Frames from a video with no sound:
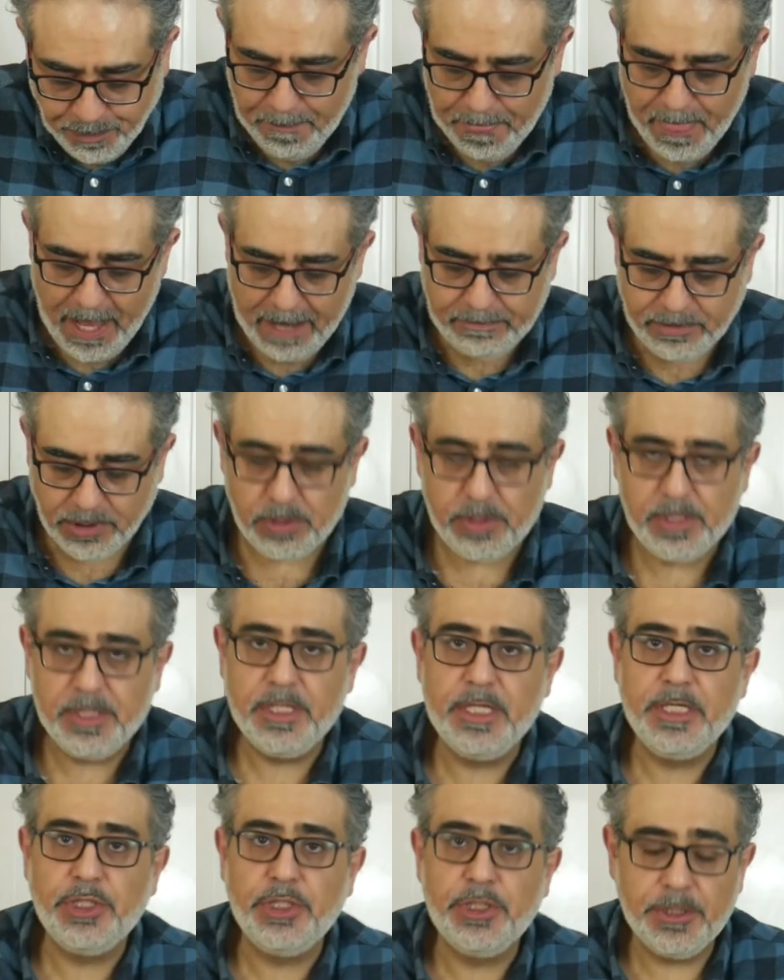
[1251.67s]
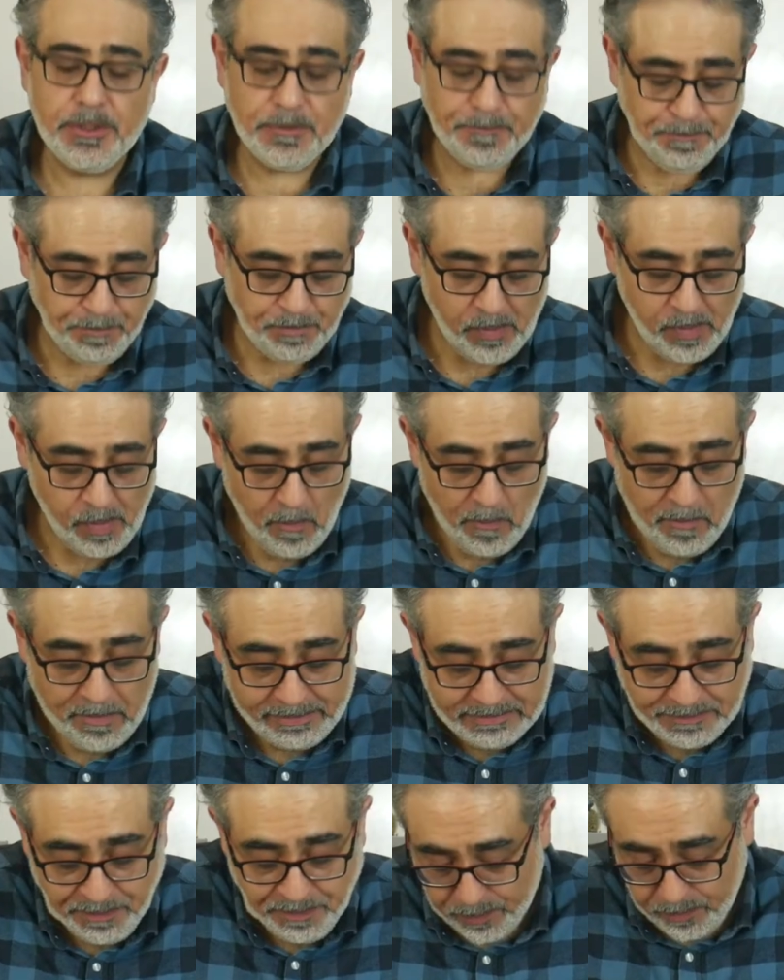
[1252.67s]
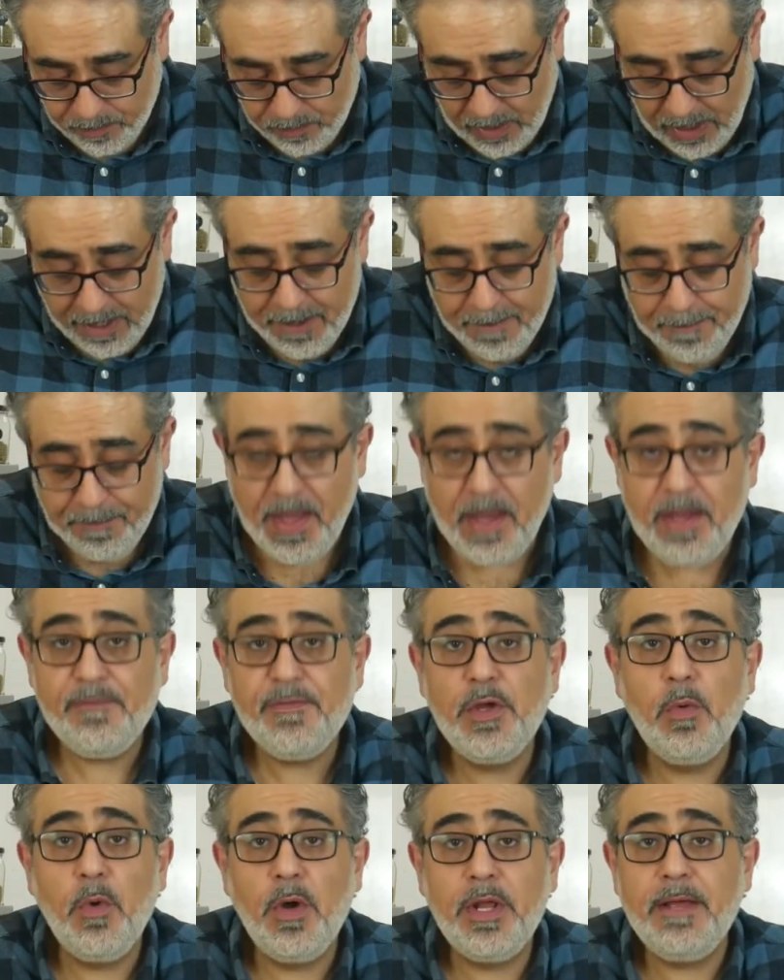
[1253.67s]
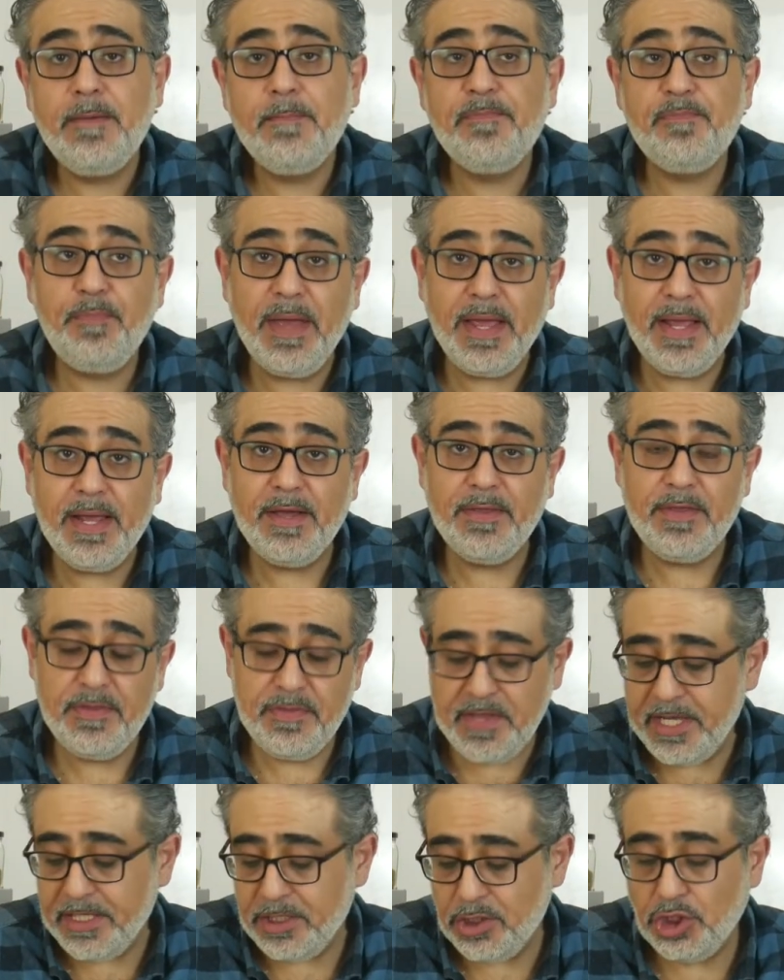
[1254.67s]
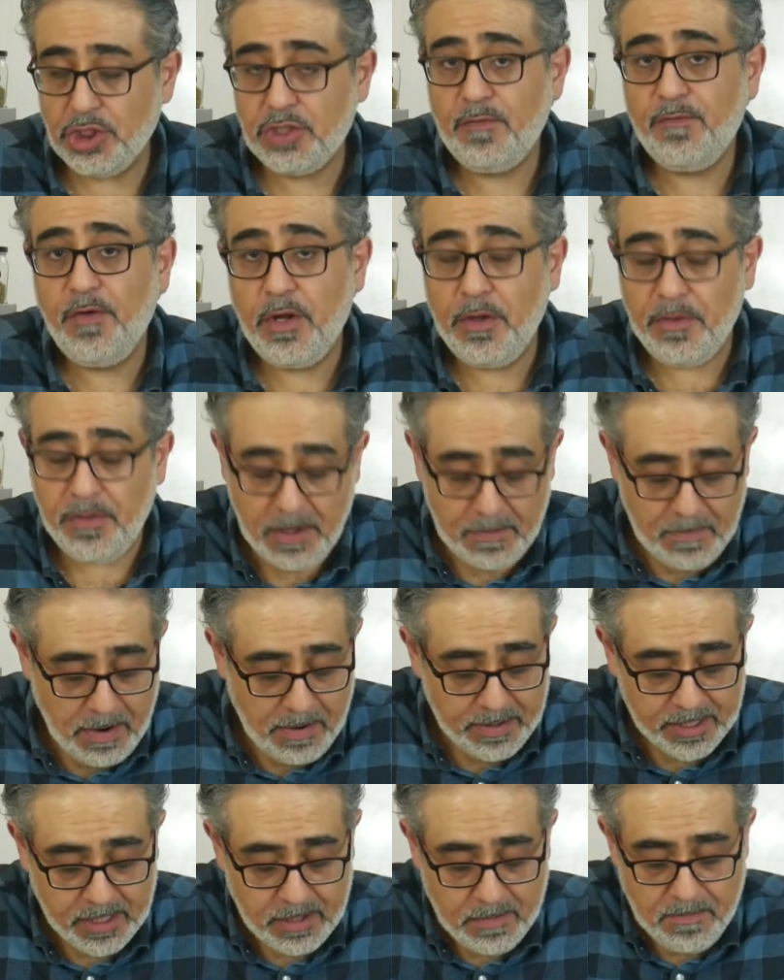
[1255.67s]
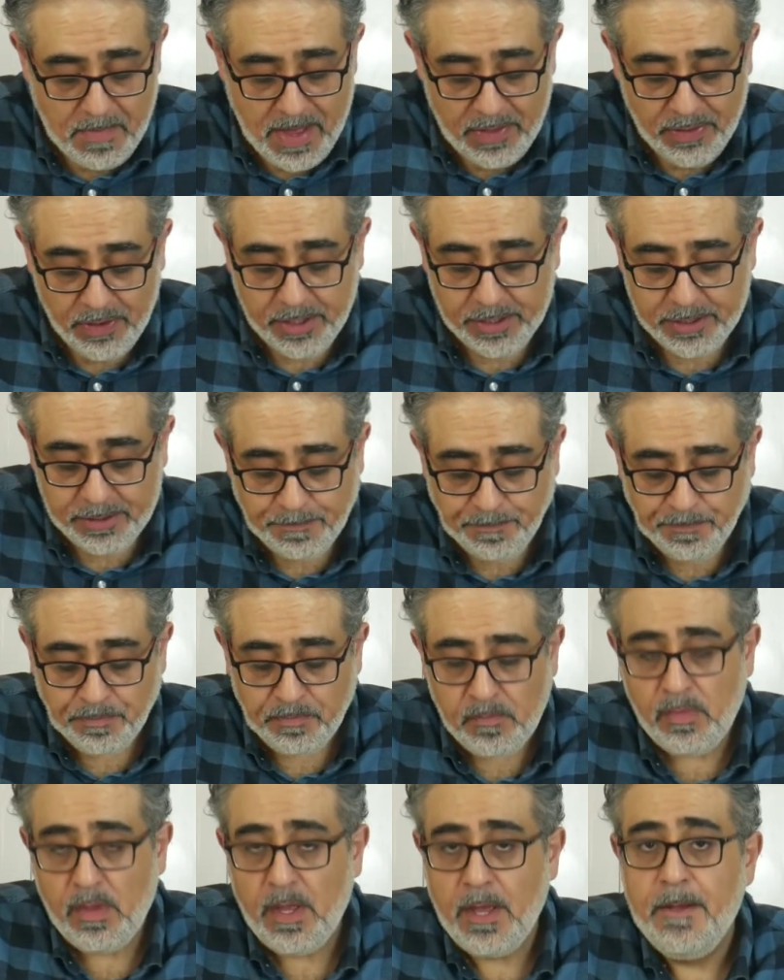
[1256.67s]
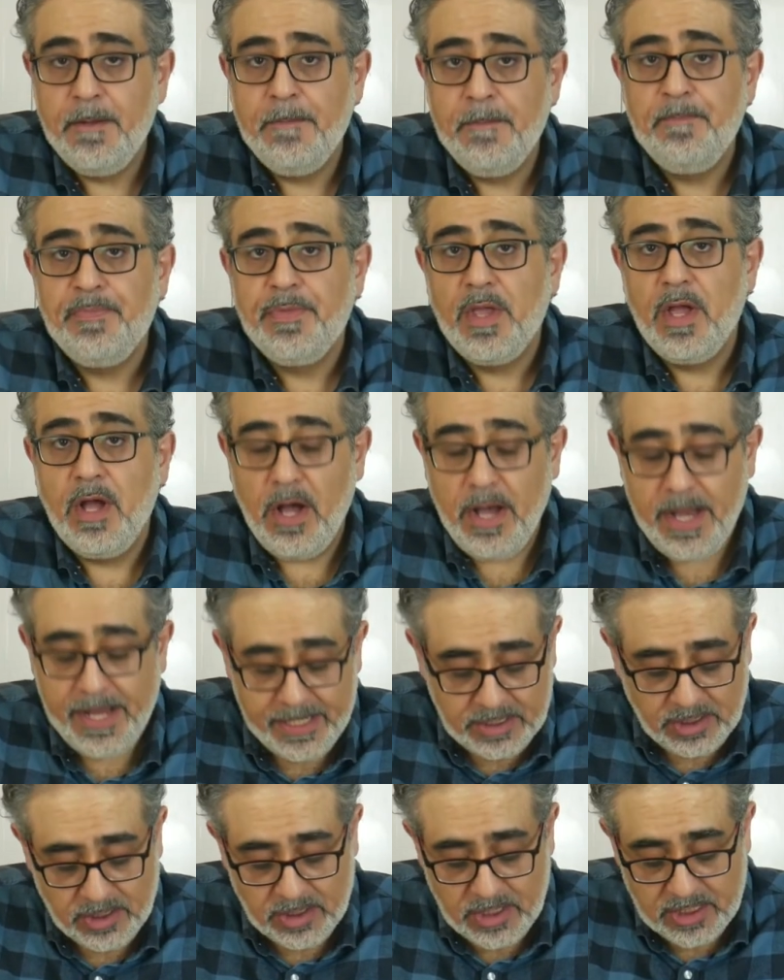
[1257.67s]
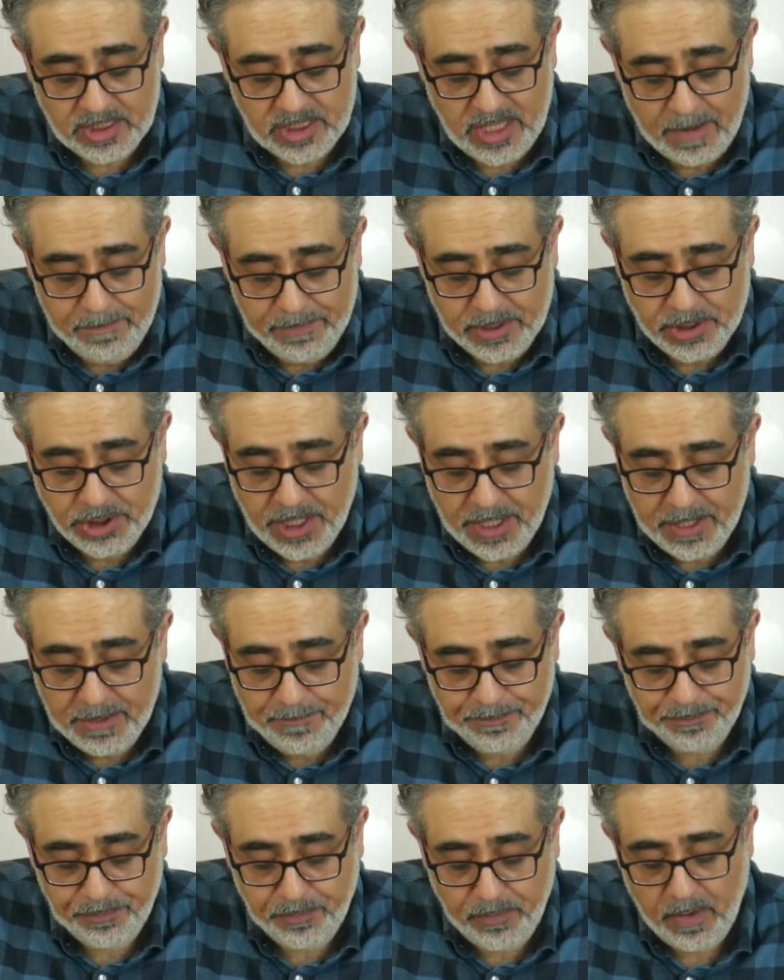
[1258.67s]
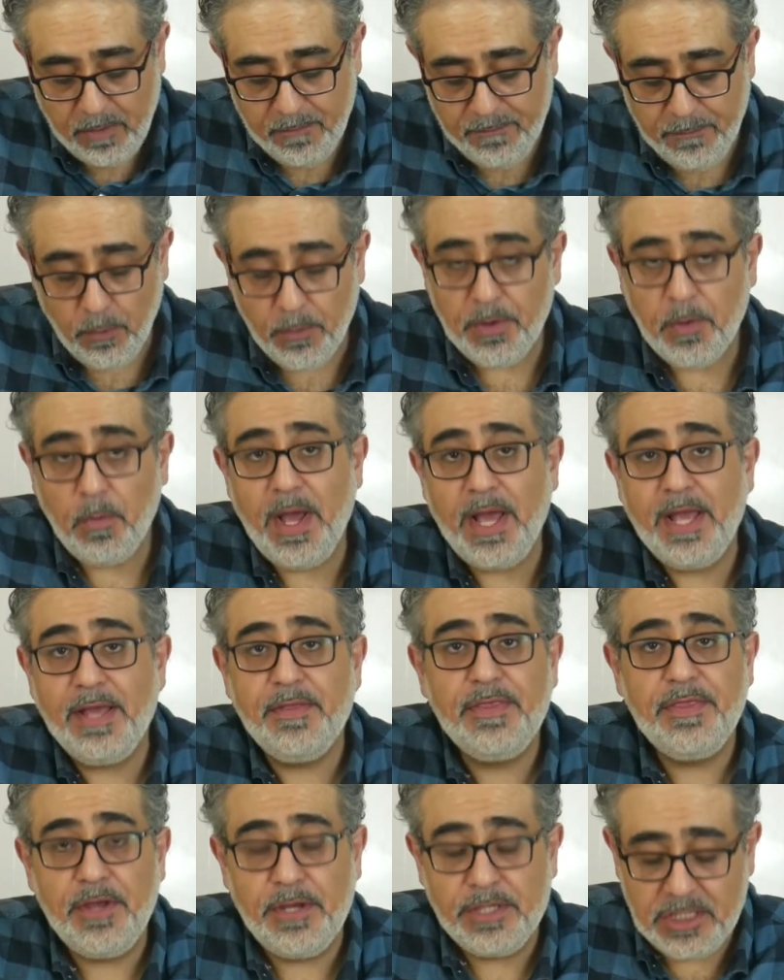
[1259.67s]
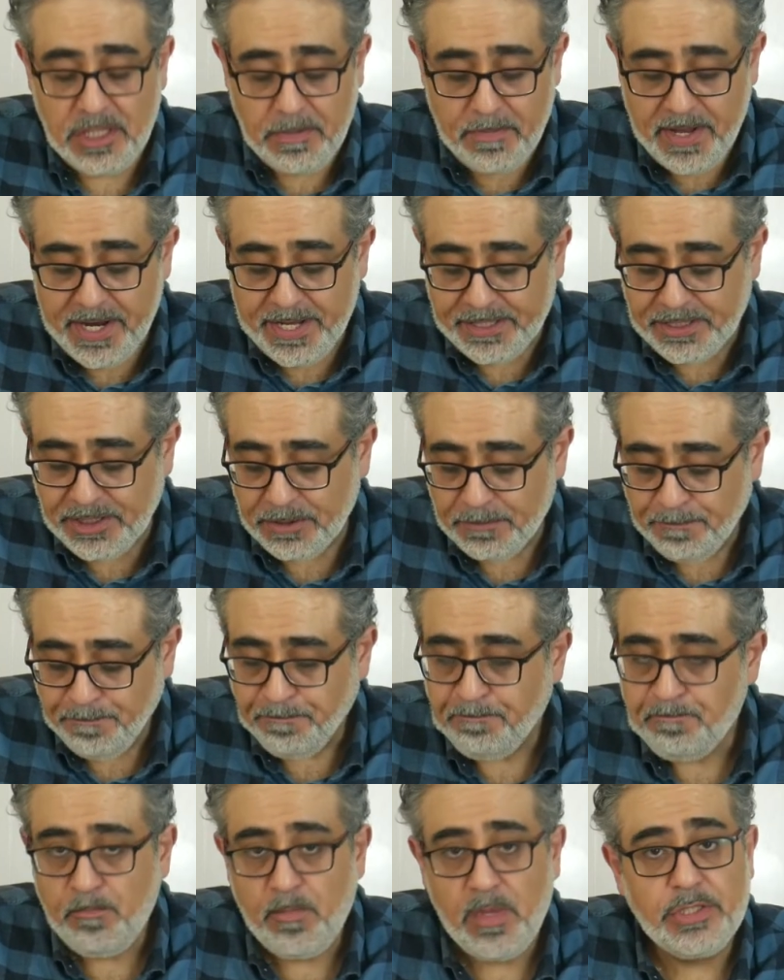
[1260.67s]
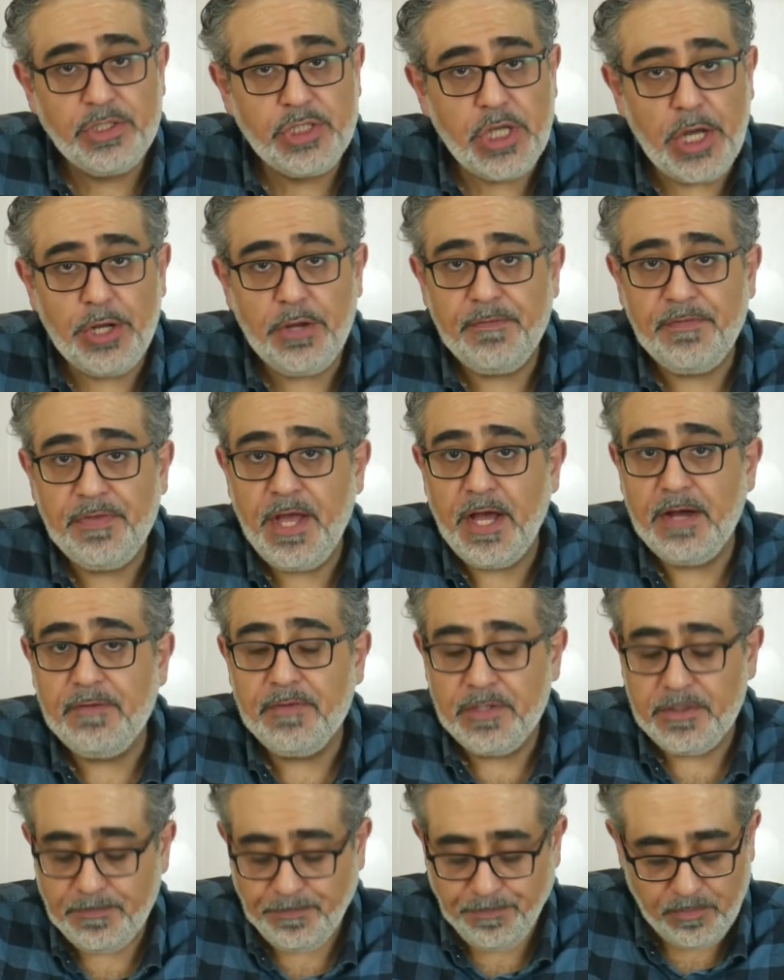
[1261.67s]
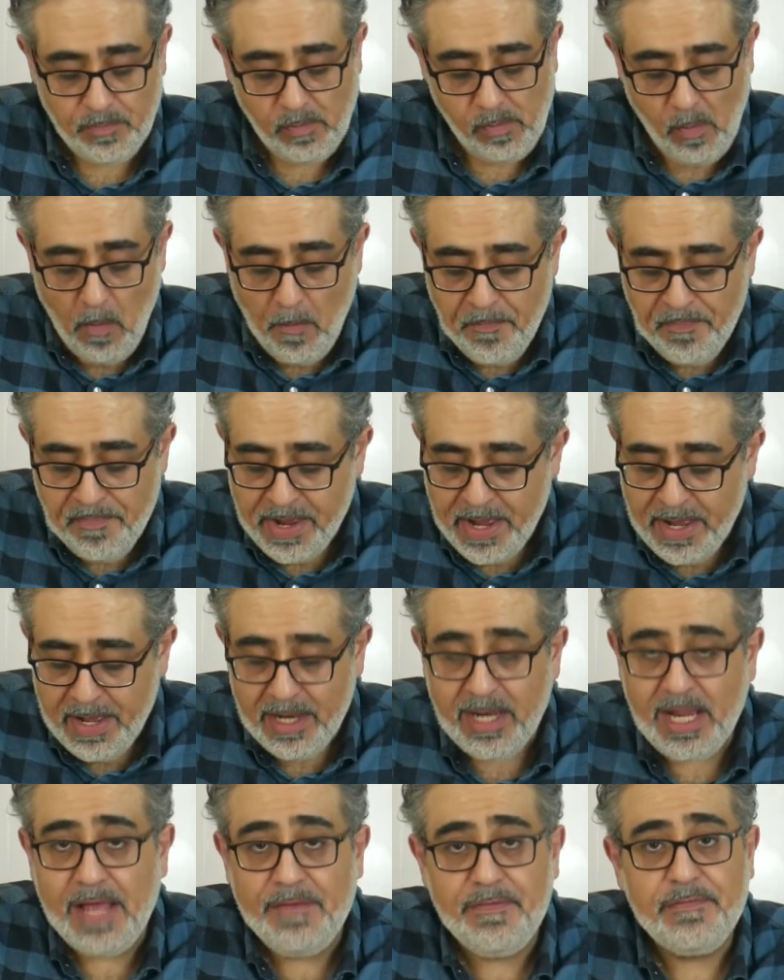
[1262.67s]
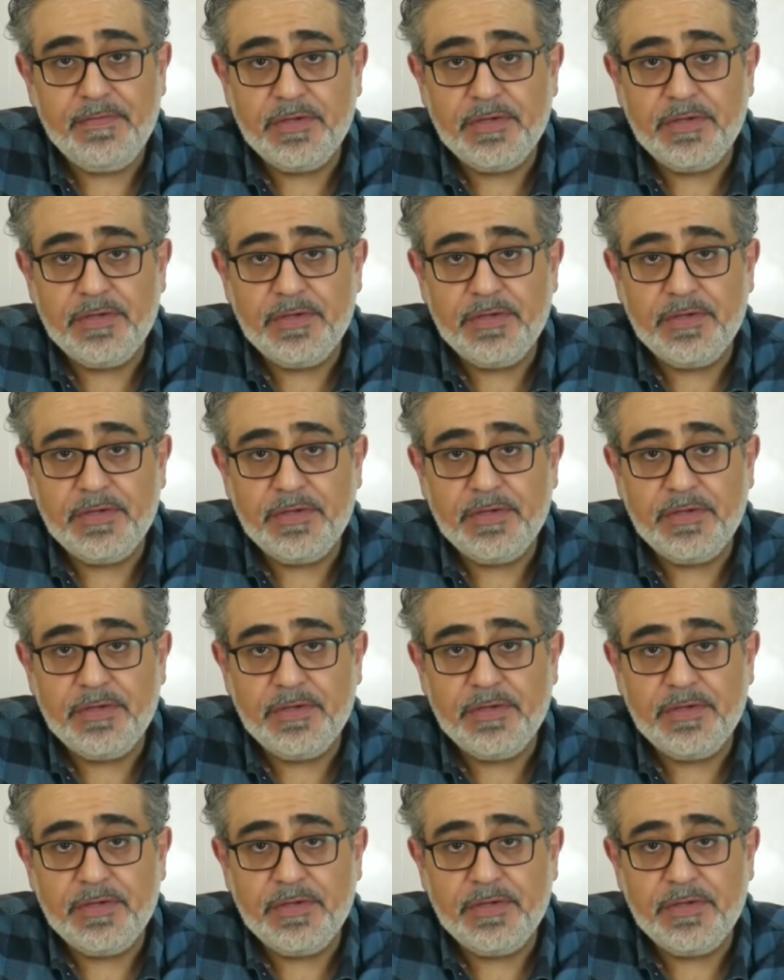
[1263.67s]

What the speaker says: Absolutely delicious. Now, if you want it pinker than this, just follow the American method. Highest temperature for the weight, 30 minutes. Turn off the oven, leave it for